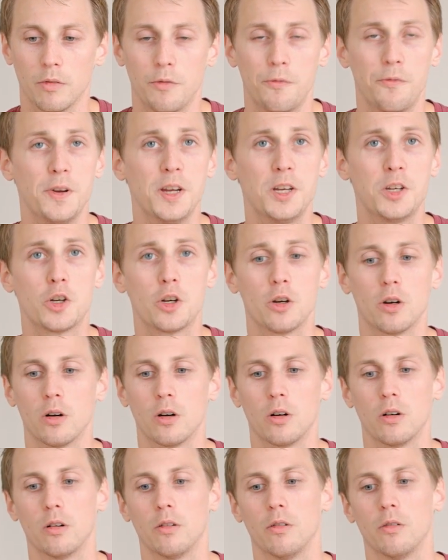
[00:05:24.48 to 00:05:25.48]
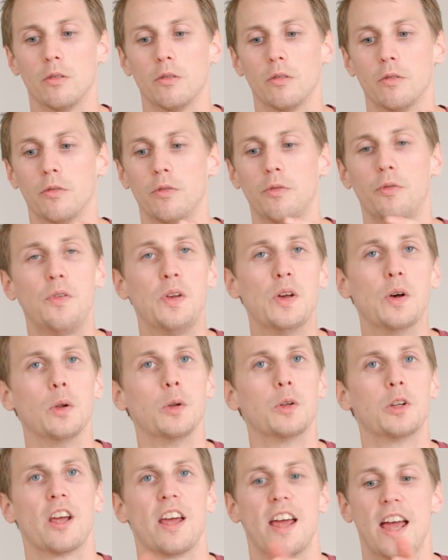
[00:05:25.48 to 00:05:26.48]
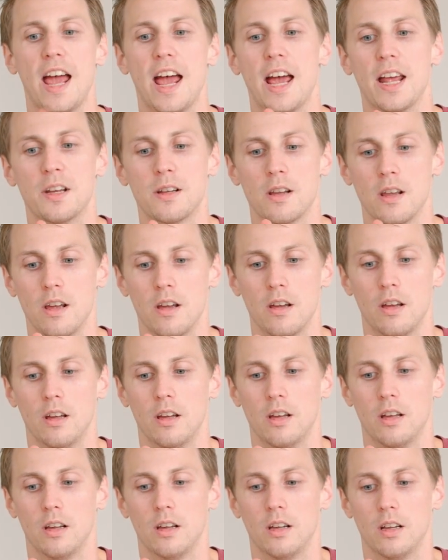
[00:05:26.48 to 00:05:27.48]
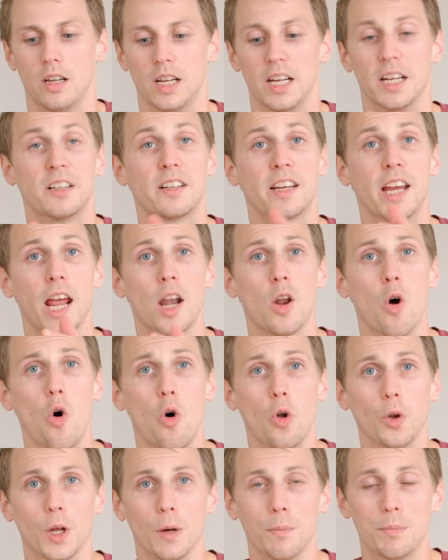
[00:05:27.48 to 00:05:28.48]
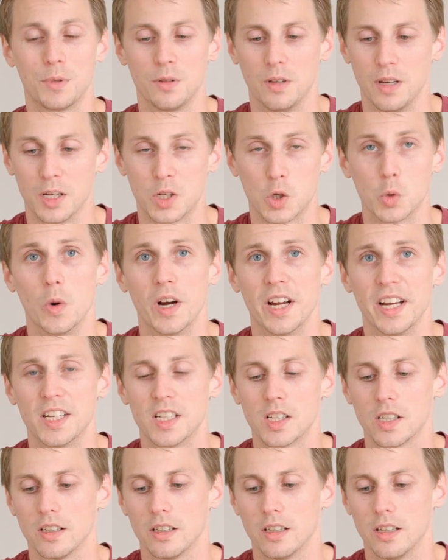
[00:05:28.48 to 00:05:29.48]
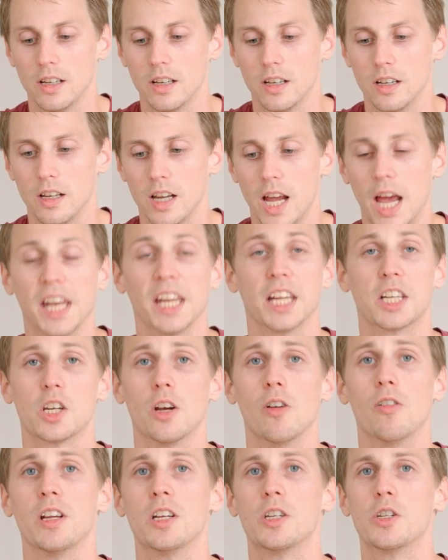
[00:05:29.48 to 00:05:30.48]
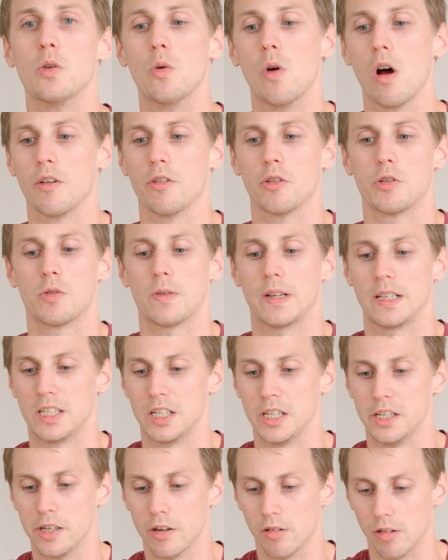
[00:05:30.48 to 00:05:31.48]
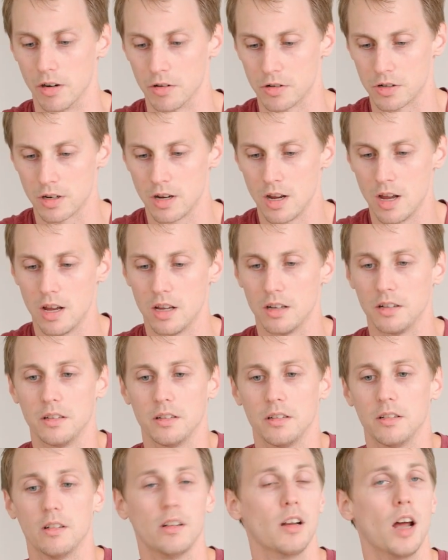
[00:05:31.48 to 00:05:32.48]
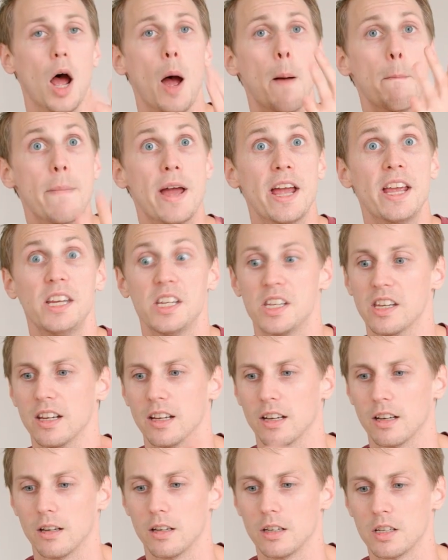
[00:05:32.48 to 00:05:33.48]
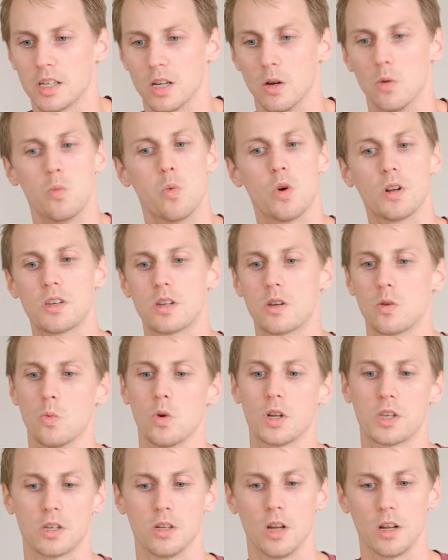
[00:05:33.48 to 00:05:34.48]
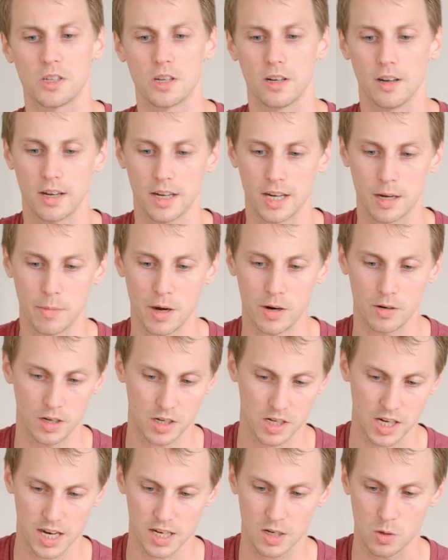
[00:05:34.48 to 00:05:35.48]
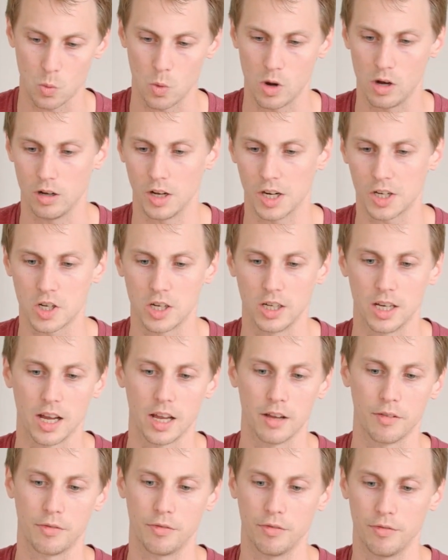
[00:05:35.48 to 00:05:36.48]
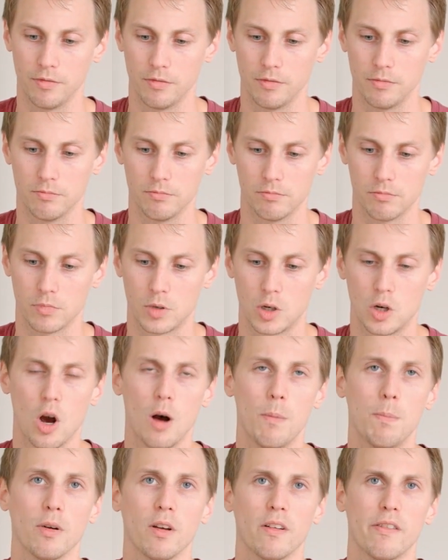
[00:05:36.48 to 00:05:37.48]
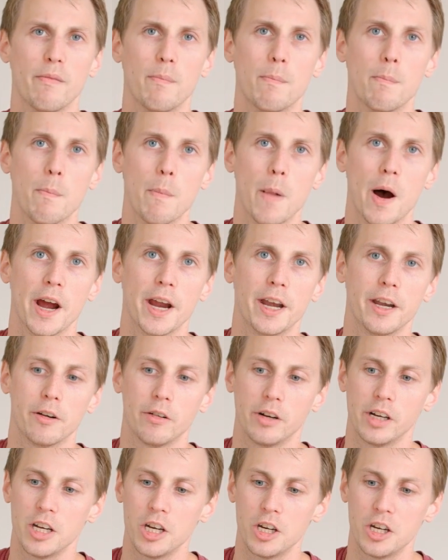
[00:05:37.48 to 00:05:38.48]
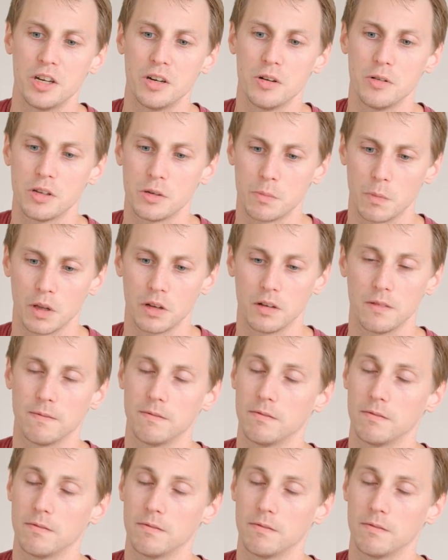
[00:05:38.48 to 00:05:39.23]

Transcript: feature-filled head. It can hold up its weight, and it's only 220 euros. Amazing. So what's not to like about this head? Well, actually I have a couple of minor issues, but